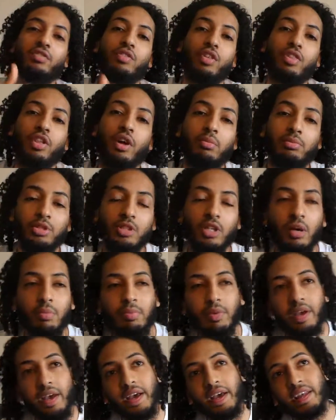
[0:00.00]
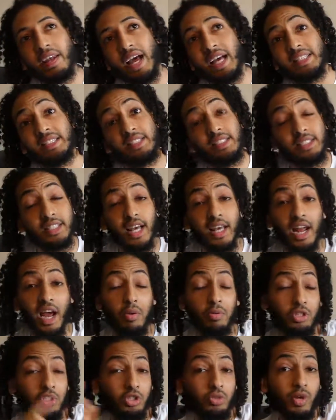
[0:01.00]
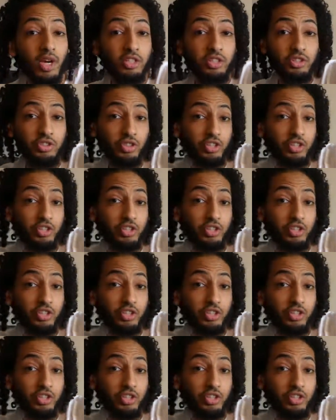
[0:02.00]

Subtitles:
Leave a thumbs up, and I said I would direct